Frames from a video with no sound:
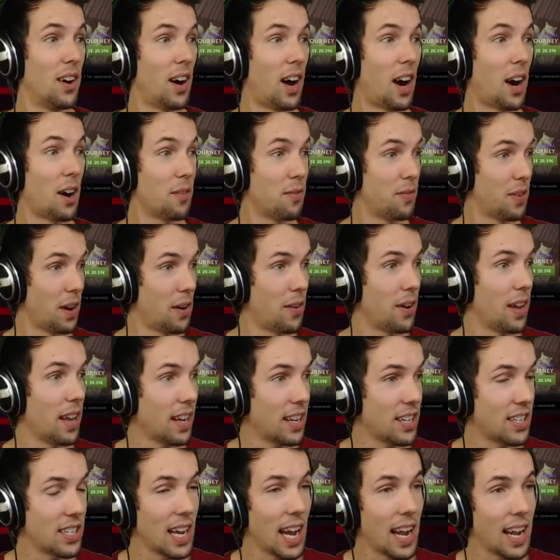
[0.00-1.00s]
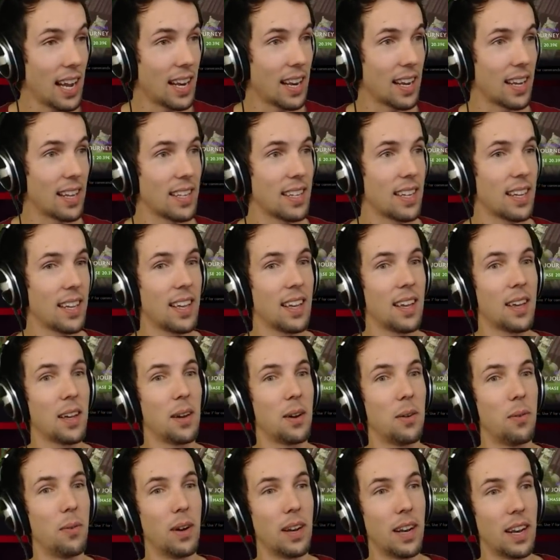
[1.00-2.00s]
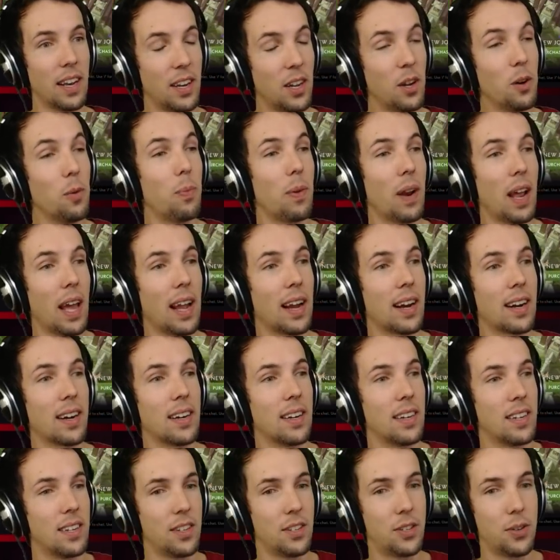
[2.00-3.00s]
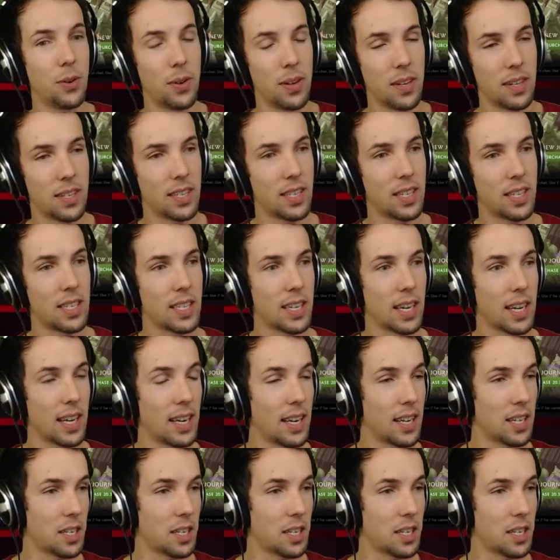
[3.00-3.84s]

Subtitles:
are very excited when a new player joins the scene,